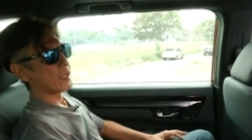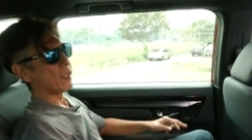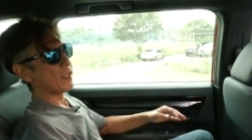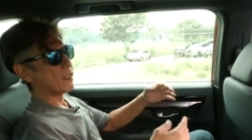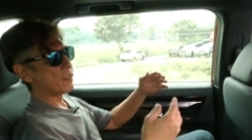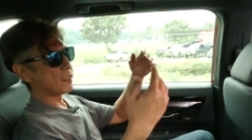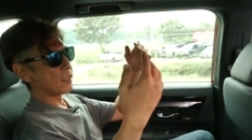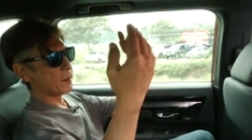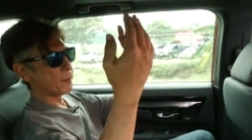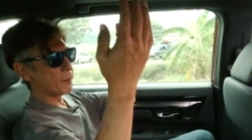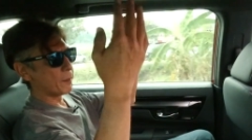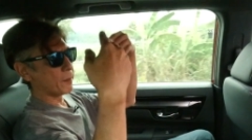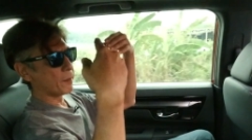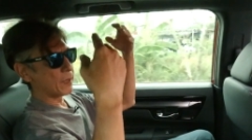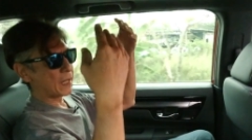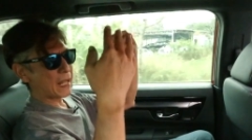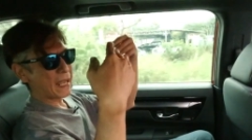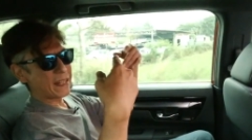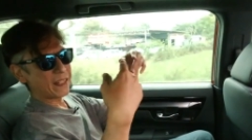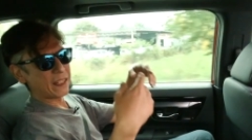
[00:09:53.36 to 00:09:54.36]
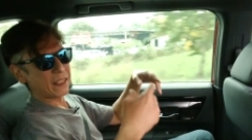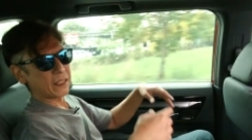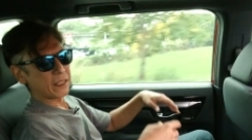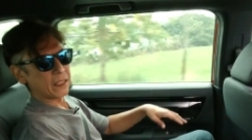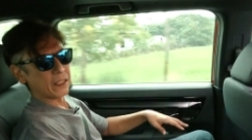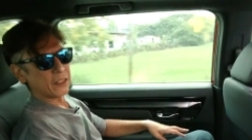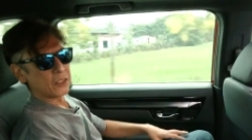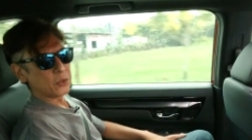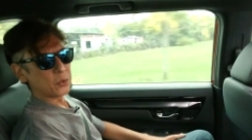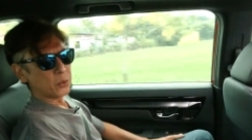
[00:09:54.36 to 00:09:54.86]
getting some light
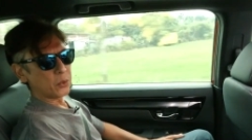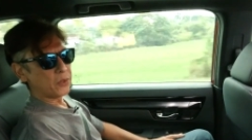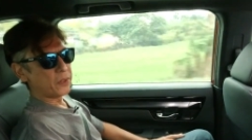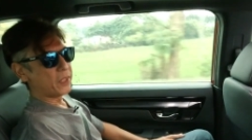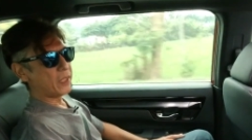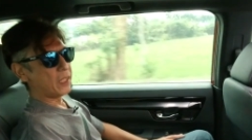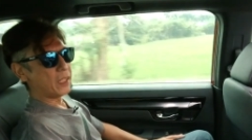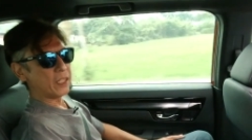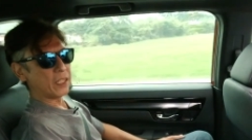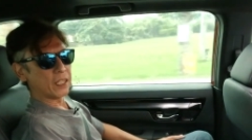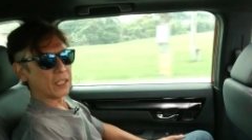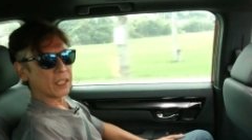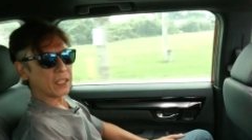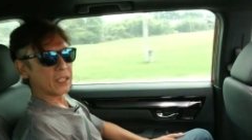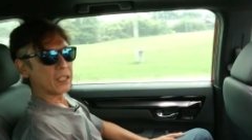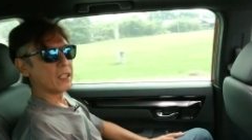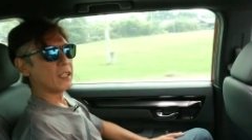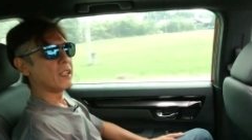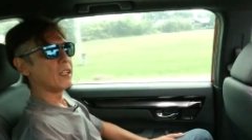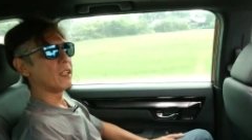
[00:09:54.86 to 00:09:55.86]
into the